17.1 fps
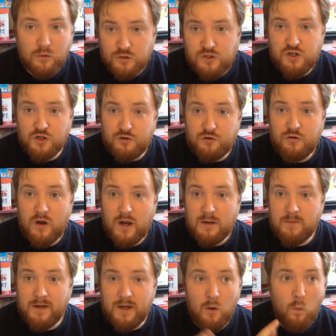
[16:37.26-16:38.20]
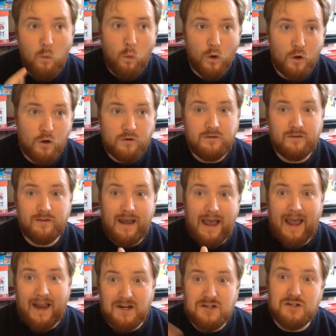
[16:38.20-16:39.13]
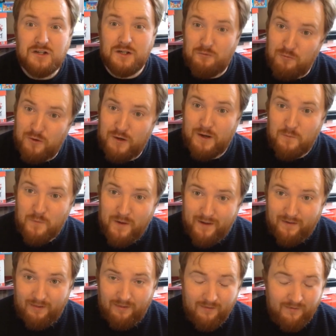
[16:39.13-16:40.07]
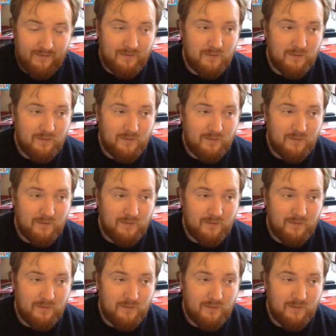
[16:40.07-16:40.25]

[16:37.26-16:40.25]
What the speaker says: Old Deuteronomy worked actually really well,